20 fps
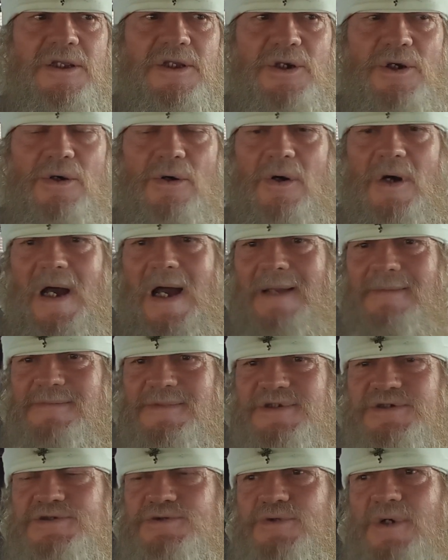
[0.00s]
you know,
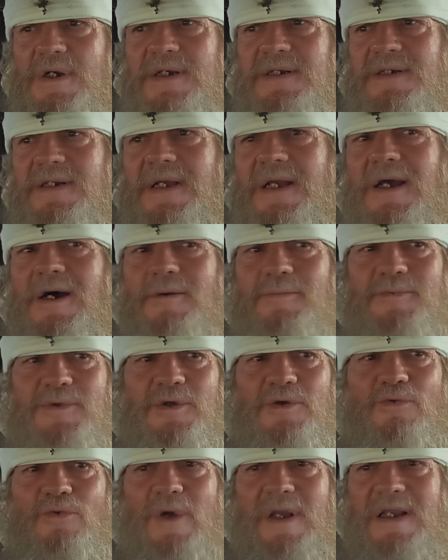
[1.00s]
I'm just trying to help
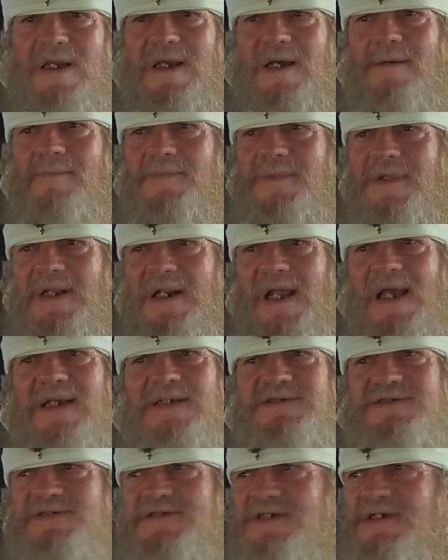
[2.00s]
you wake up, that
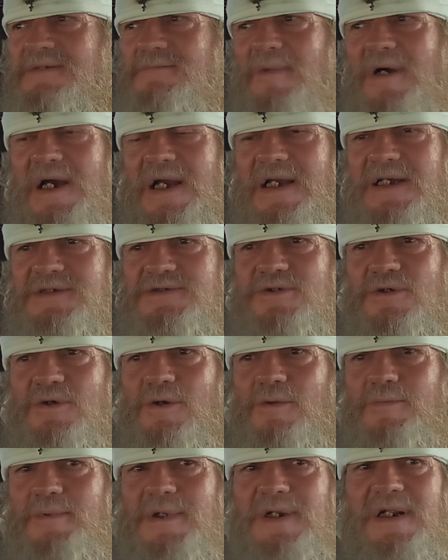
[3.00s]
I see, my eyes are
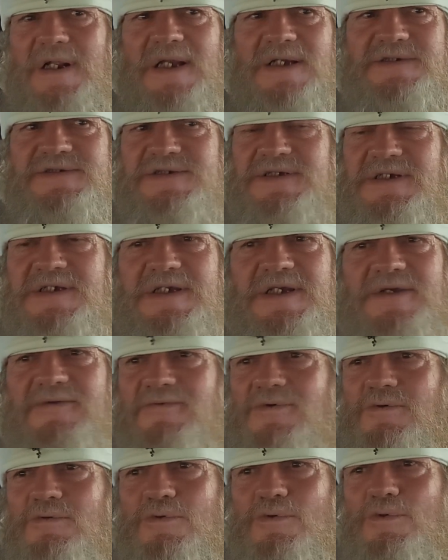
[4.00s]
open, and I see
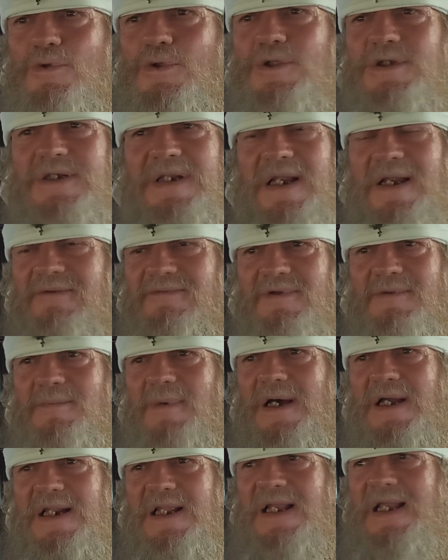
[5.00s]
evil ruling
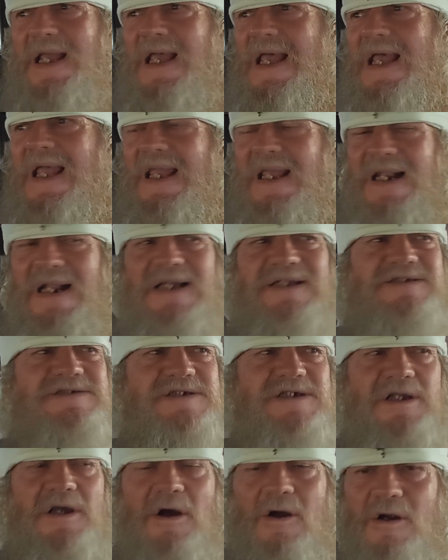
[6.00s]
everybody, and I
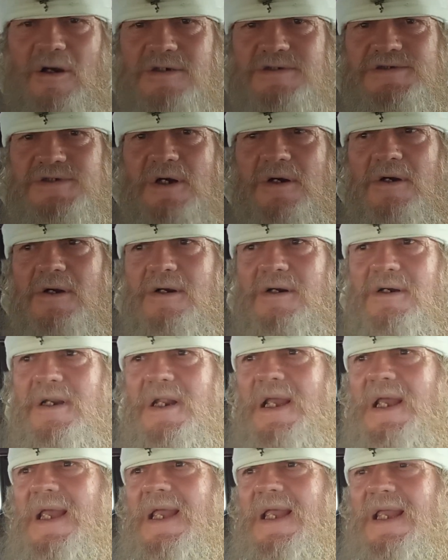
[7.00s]
see hearts
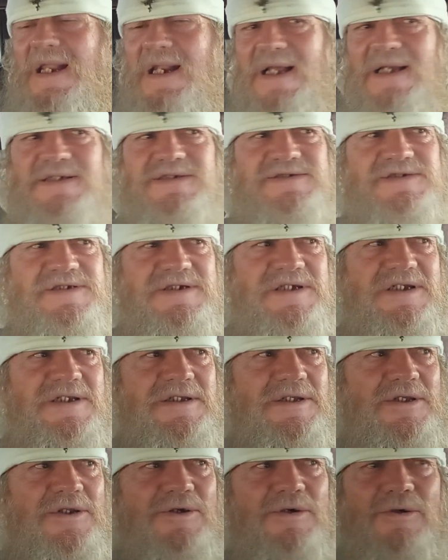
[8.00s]
hard, and I
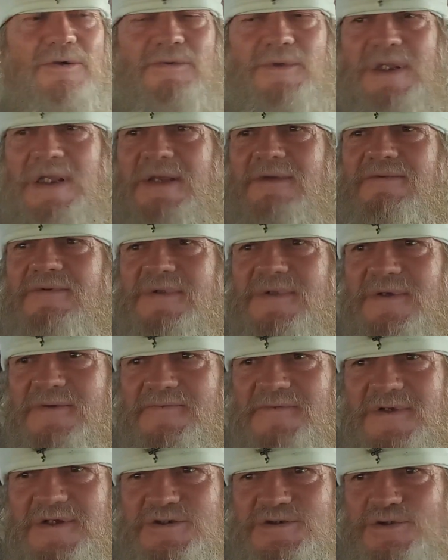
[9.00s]
see, you know, even
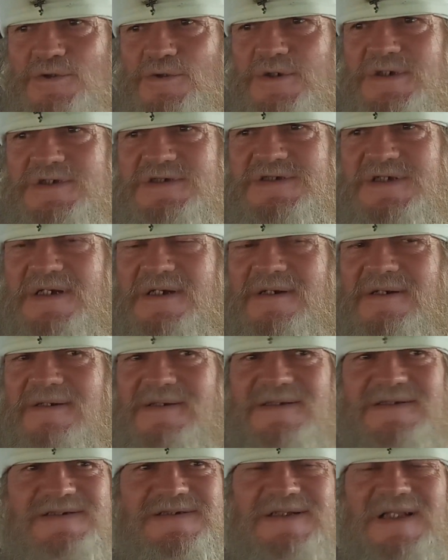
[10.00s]
if the joy's there,
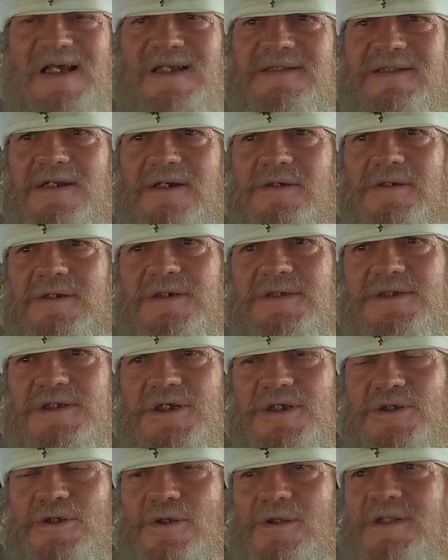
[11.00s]
it's not there
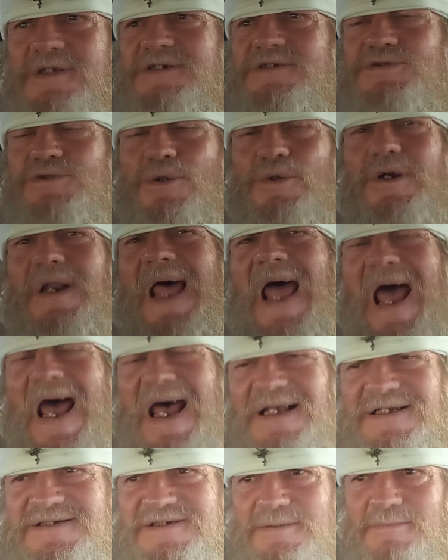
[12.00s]
continually, so it
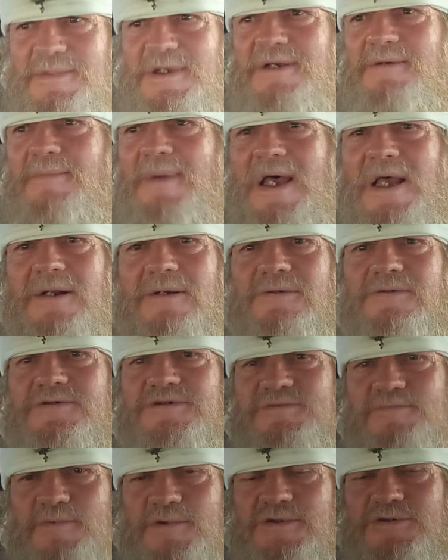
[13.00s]
has to be a battle
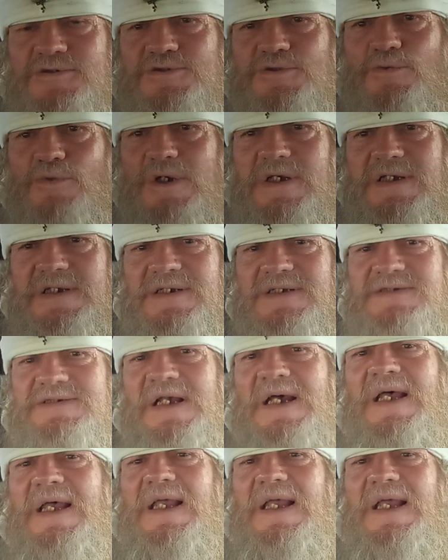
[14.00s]
of spiritual wickedness